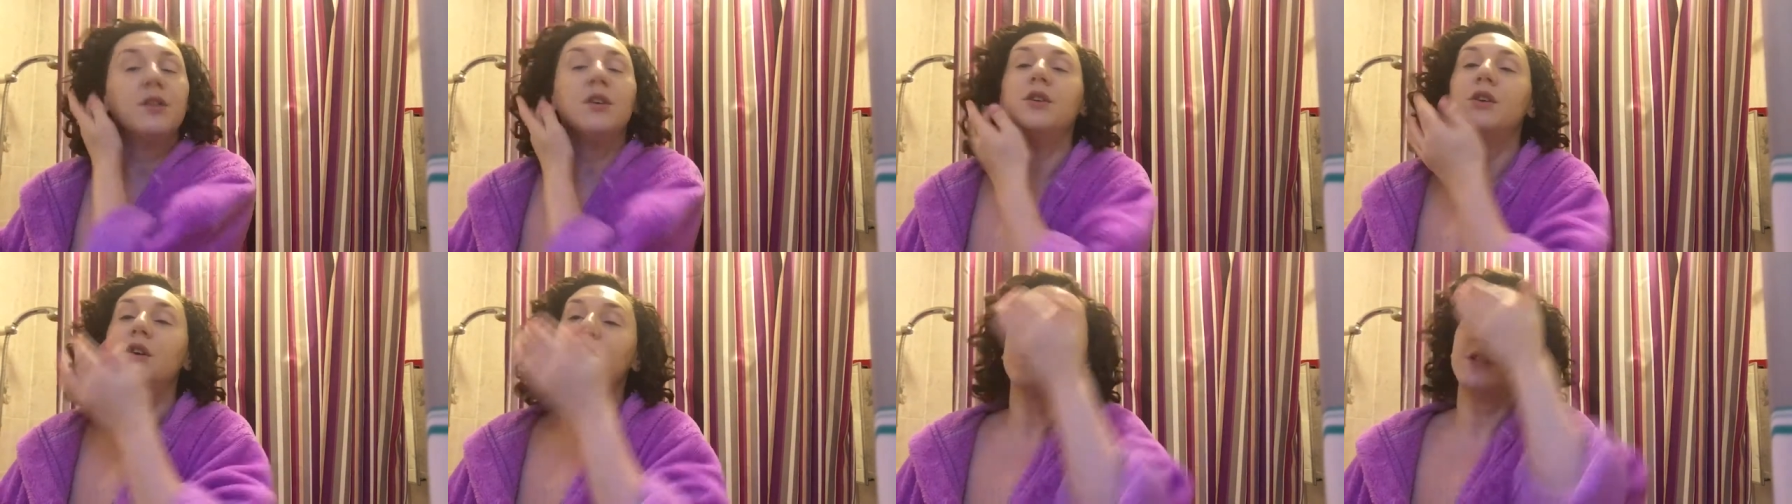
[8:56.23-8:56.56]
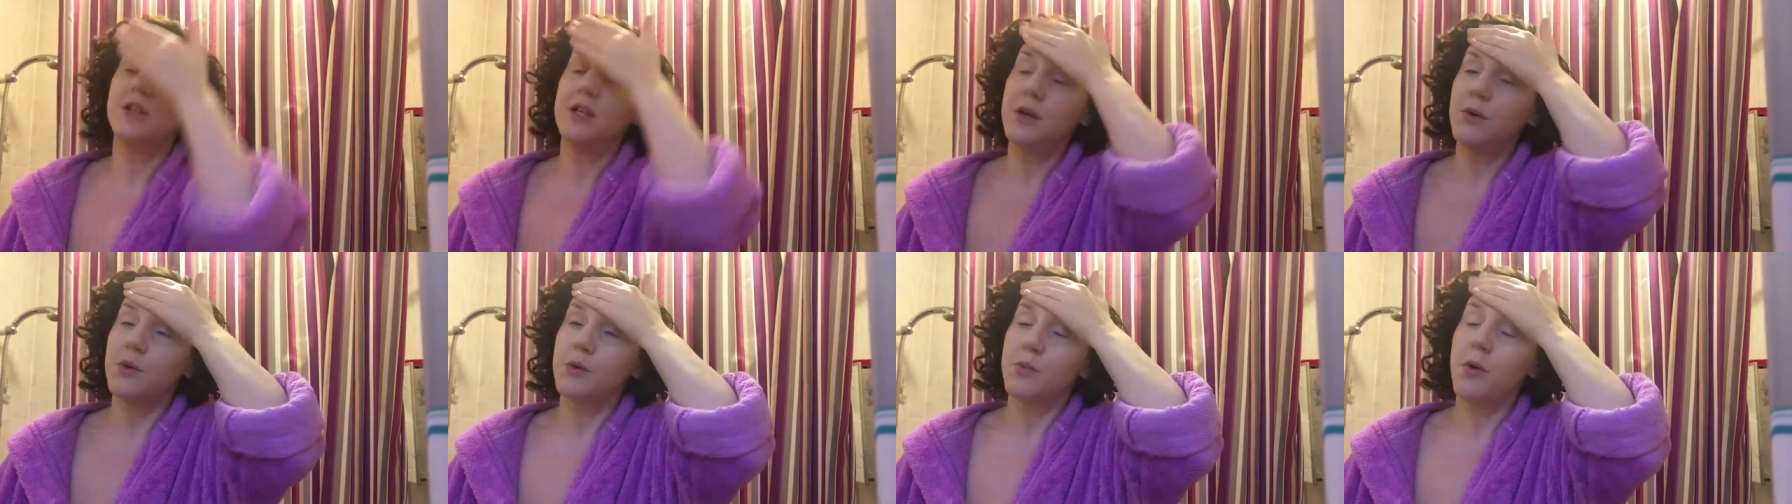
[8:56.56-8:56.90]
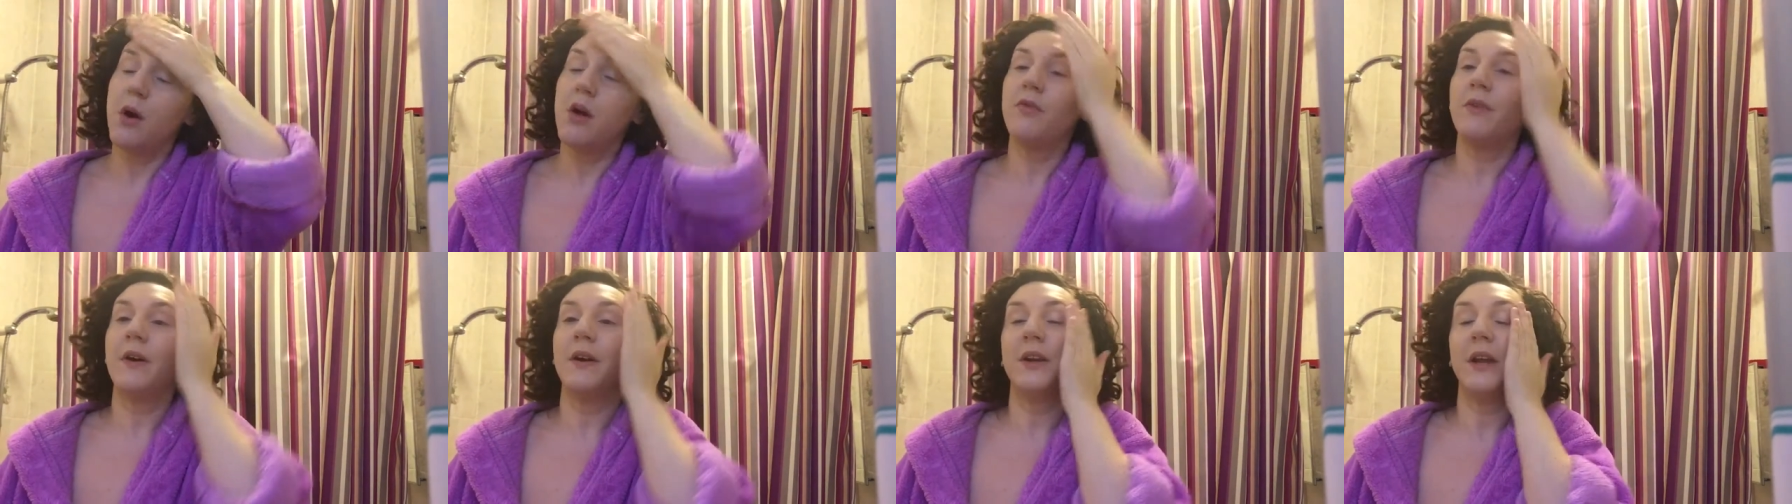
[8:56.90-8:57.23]
So usually you would
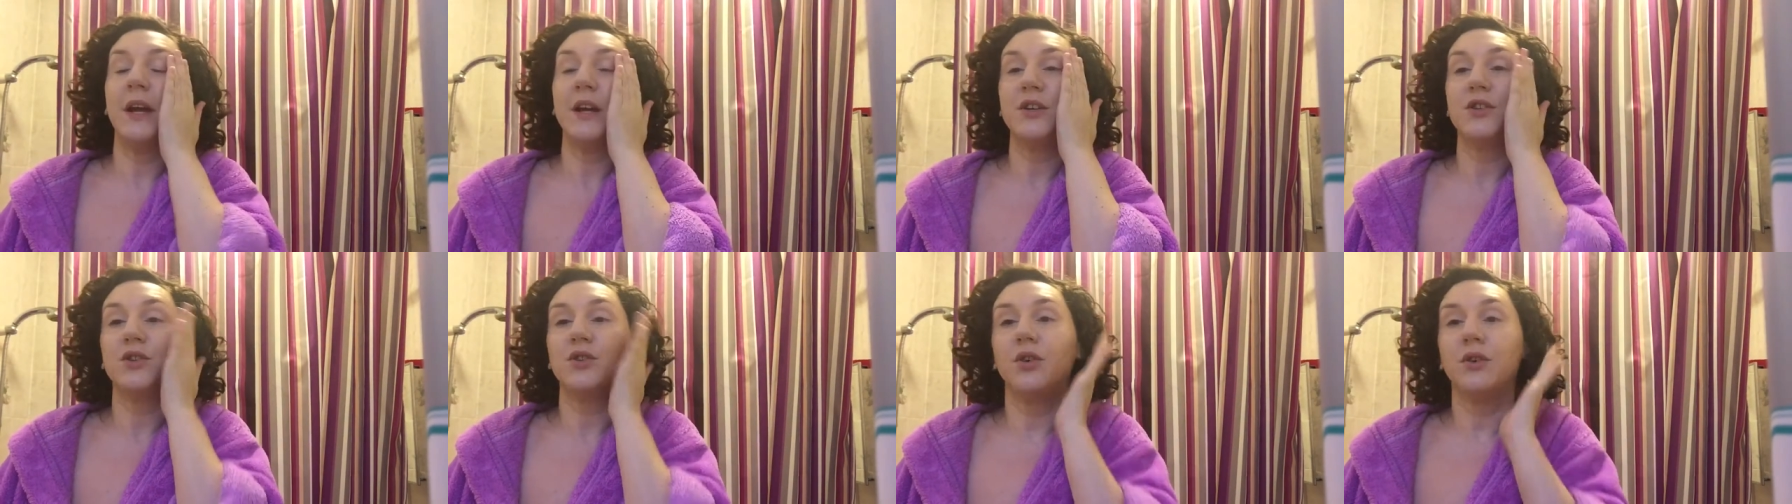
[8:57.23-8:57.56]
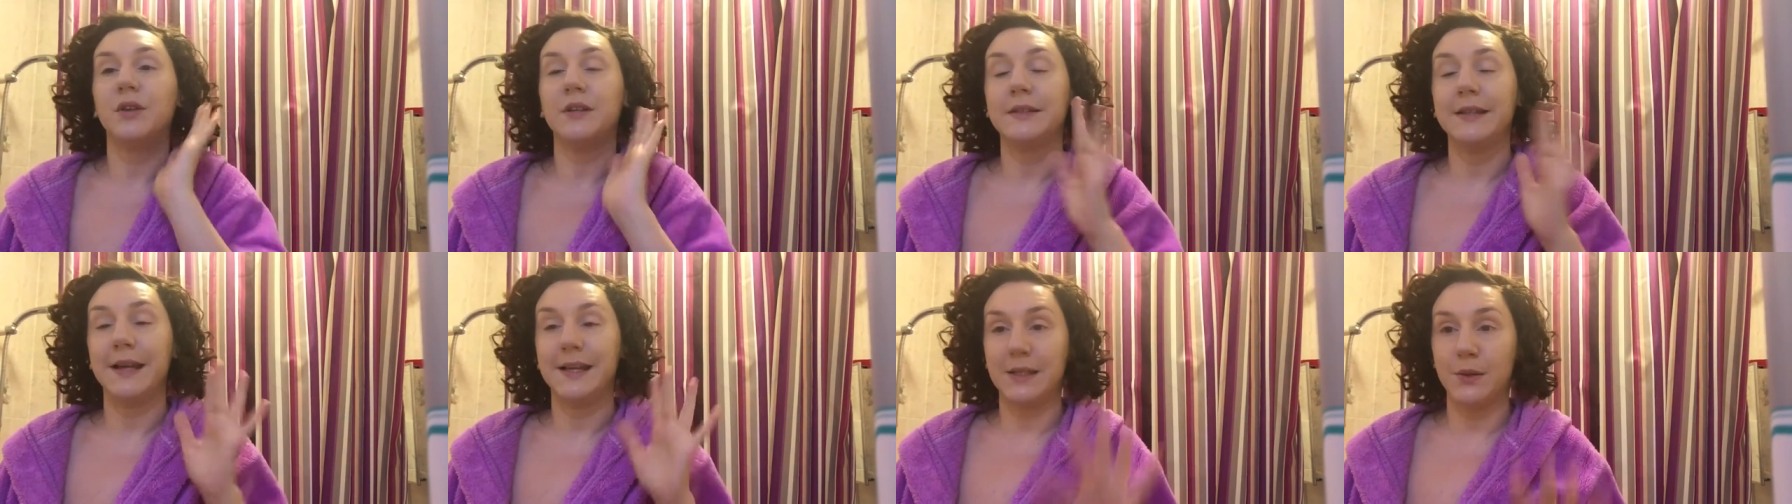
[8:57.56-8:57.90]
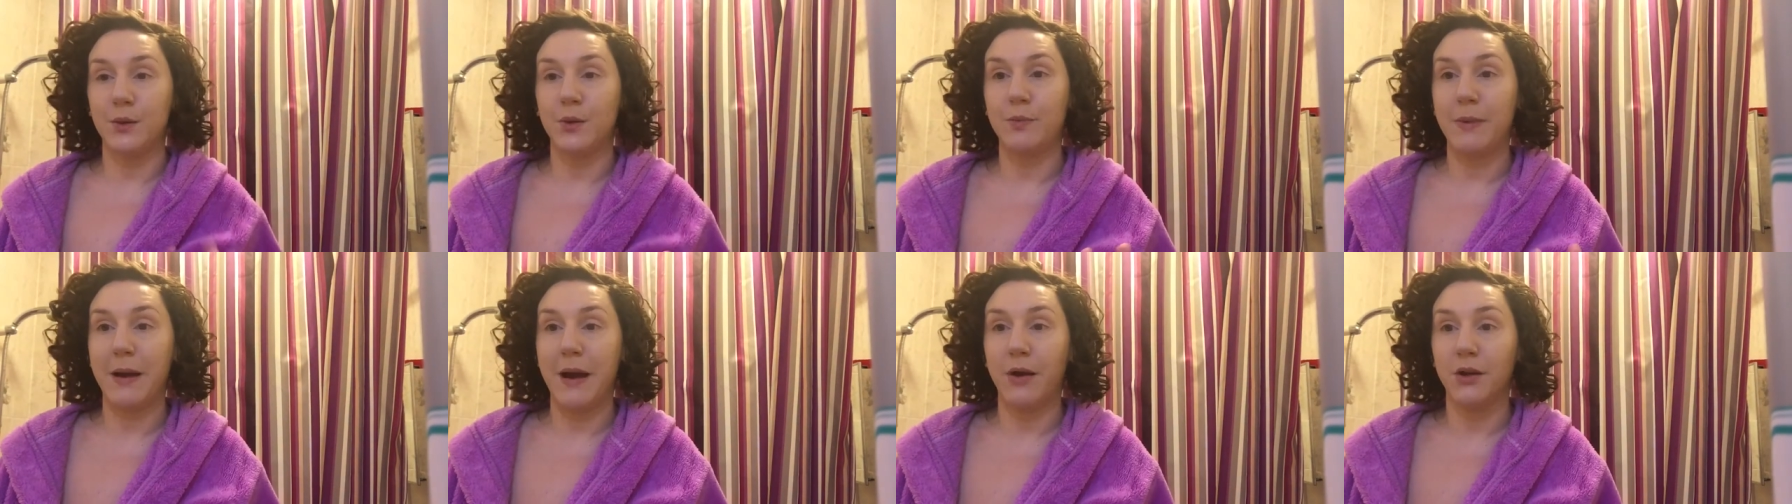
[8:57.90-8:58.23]
put a foundation on, set
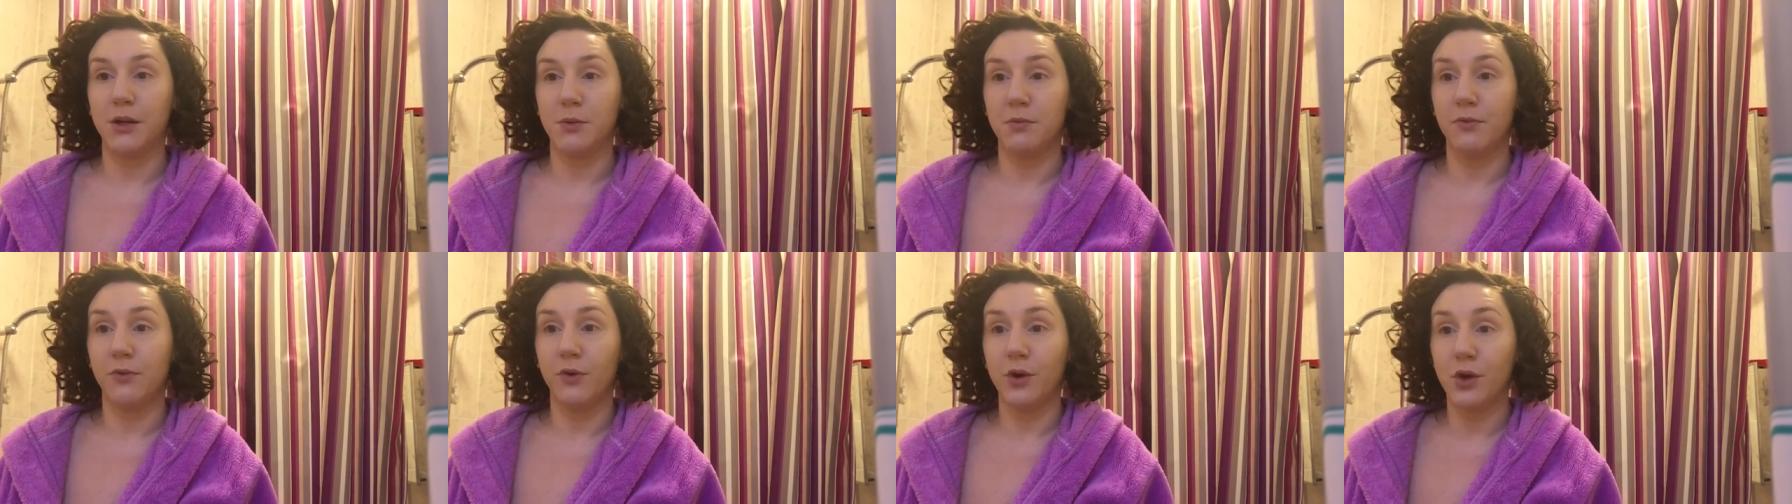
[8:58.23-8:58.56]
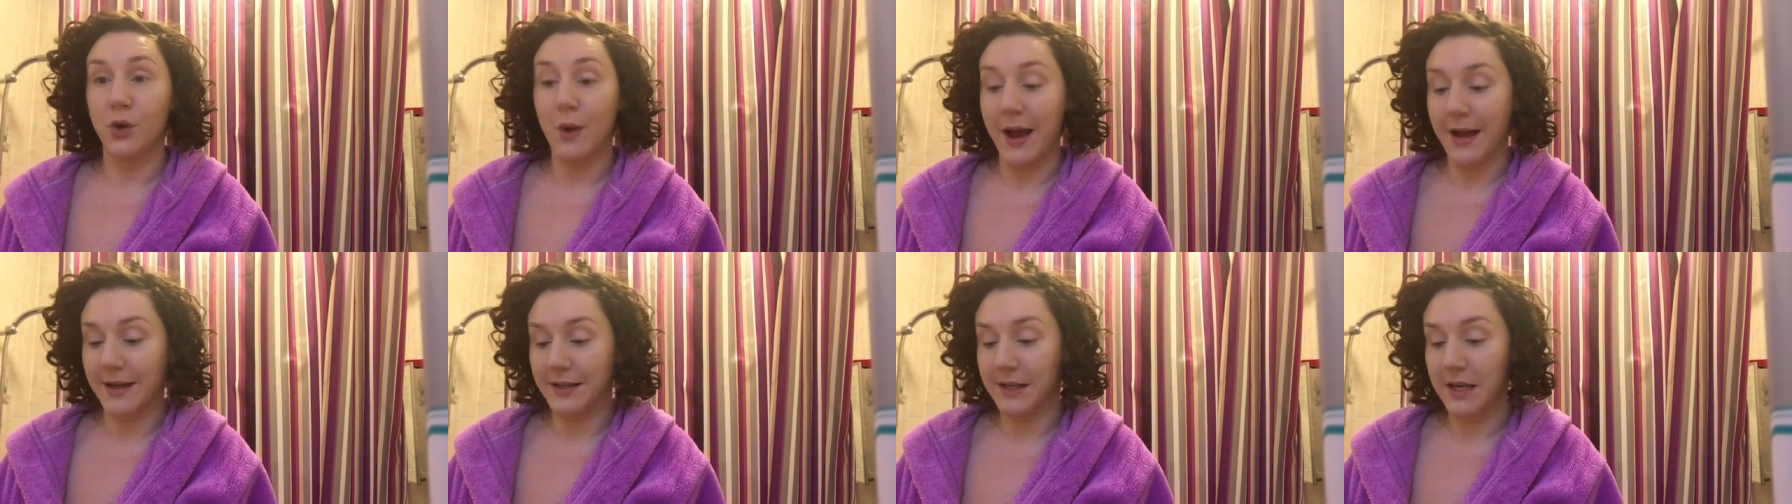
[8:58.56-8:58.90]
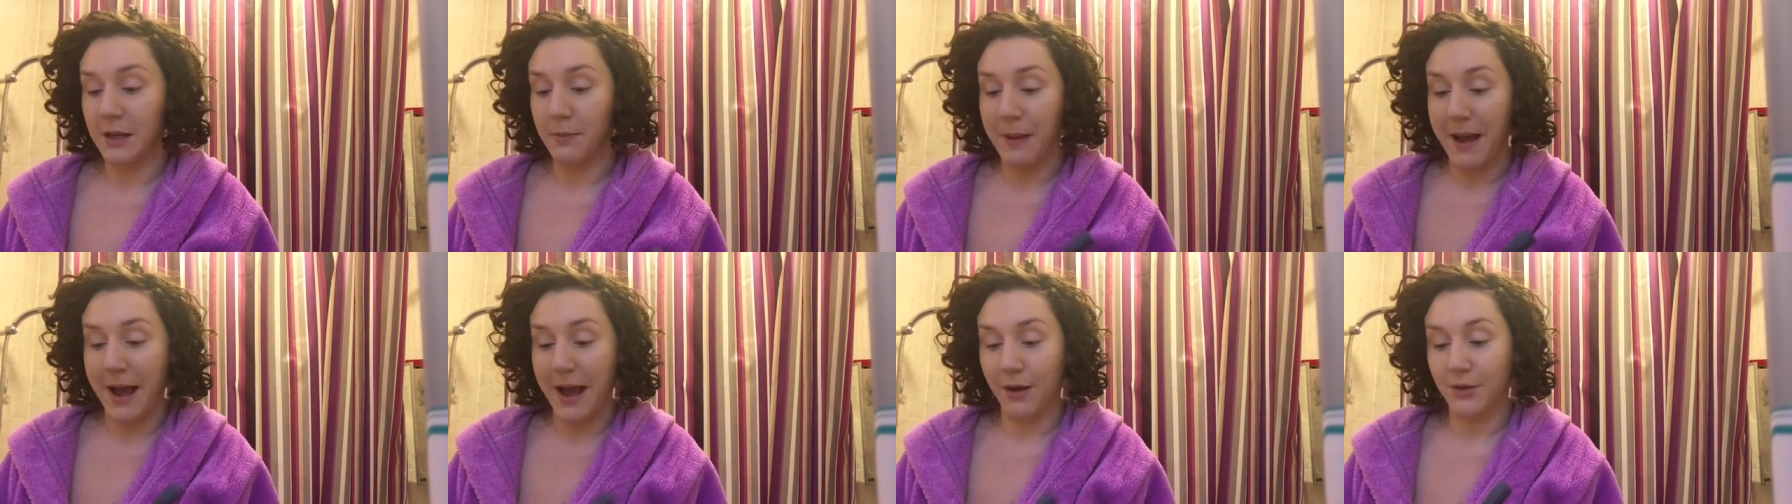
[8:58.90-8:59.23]
it with powder before you add
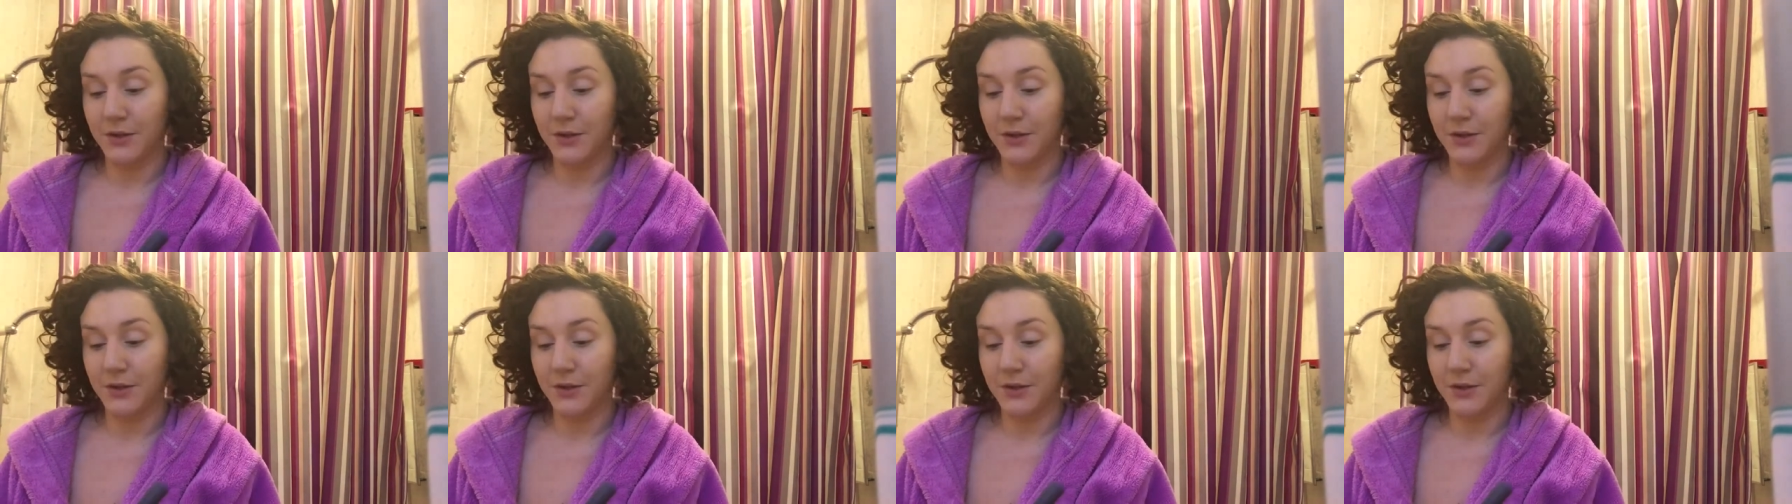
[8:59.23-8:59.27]
any